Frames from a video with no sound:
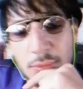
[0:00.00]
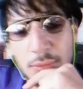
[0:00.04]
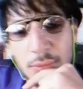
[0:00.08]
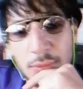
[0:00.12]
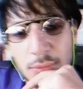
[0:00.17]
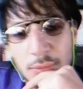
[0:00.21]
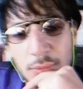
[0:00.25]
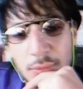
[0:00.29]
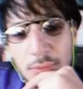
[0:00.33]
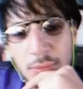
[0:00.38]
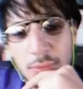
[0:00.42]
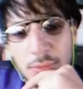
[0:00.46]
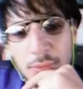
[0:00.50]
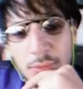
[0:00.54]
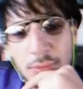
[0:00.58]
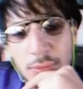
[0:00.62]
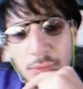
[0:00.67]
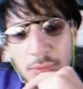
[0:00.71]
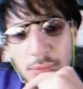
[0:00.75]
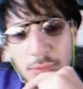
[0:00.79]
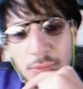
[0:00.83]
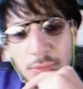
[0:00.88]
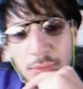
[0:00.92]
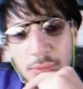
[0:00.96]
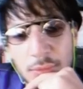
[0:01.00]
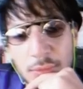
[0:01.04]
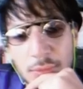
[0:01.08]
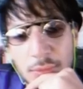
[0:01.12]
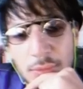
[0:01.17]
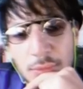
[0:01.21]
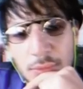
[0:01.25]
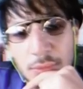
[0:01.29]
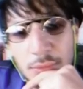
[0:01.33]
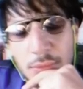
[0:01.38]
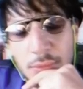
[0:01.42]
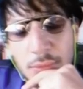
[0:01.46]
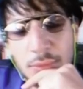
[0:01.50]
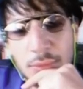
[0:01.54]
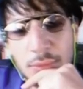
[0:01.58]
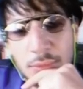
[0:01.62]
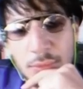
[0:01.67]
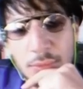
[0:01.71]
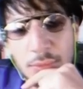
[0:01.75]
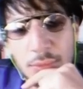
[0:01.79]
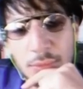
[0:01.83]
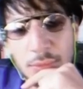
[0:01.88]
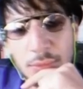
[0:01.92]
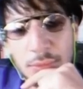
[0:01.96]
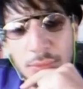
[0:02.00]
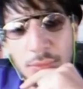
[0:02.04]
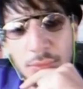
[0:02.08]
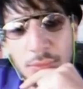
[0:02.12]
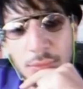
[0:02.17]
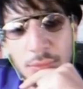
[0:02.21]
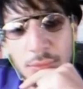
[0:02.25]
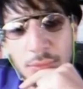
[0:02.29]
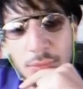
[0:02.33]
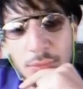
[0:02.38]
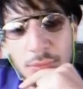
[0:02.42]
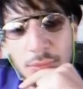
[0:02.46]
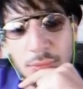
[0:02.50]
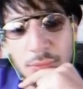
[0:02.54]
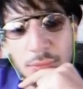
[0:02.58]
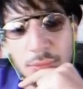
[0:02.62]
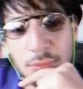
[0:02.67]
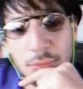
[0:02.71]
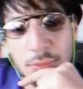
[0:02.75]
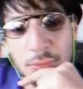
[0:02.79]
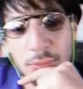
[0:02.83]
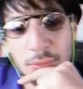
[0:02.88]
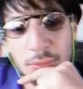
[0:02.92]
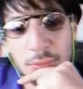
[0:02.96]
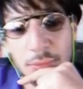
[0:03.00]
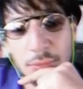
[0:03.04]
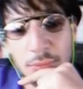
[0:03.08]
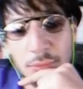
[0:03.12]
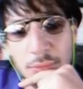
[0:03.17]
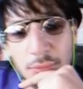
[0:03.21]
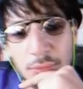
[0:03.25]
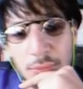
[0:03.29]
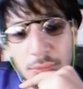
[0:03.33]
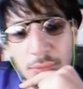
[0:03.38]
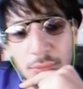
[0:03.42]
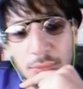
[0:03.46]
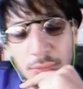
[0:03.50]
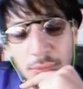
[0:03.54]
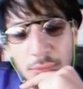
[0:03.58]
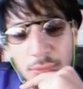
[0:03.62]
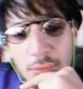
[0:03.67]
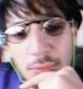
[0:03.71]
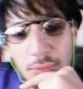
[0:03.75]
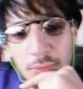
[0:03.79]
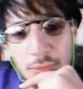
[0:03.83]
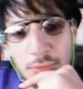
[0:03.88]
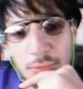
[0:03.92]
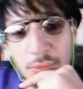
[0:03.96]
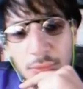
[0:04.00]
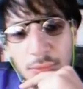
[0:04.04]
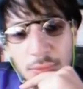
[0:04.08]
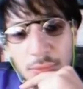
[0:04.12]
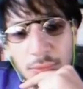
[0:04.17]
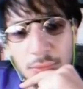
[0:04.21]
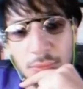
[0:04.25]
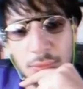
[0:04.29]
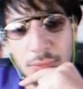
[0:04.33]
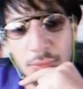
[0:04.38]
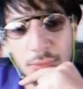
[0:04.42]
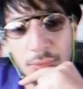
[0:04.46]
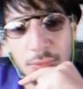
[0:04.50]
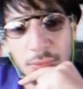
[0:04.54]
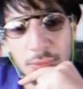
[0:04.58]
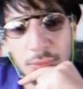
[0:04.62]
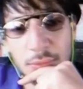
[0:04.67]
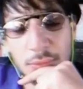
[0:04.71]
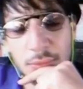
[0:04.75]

single people you know as in art any anybody